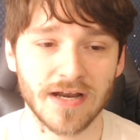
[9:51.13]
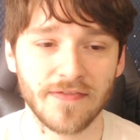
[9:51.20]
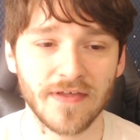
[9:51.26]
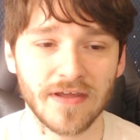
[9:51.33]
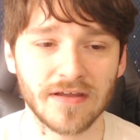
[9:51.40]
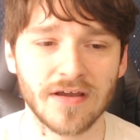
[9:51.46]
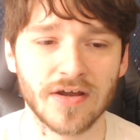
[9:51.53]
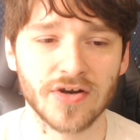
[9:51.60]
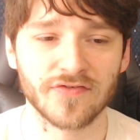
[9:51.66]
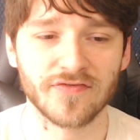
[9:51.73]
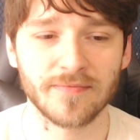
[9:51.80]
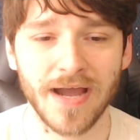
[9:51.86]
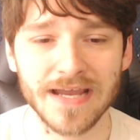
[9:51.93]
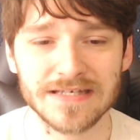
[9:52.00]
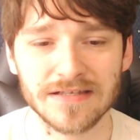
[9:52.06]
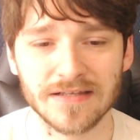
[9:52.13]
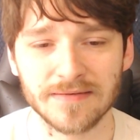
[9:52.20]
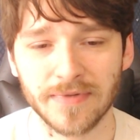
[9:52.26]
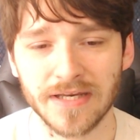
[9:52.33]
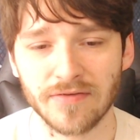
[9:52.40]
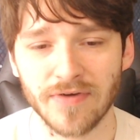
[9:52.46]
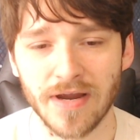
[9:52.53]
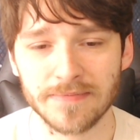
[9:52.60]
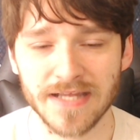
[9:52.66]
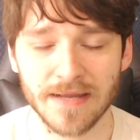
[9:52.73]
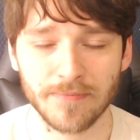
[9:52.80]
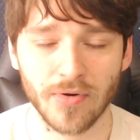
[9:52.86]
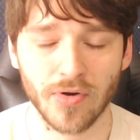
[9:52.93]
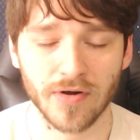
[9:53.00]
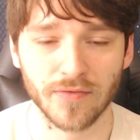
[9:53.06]
I think Gunnar's from Iceland, but he reps
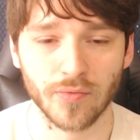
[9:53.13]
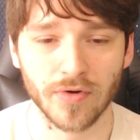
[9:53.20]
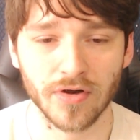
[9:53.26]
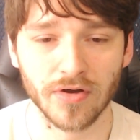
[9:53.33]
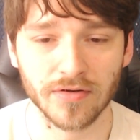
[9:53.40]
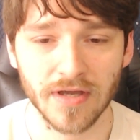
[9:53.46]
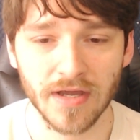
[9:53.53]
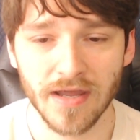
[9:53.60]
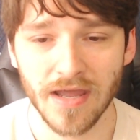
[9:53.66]
that part of the world.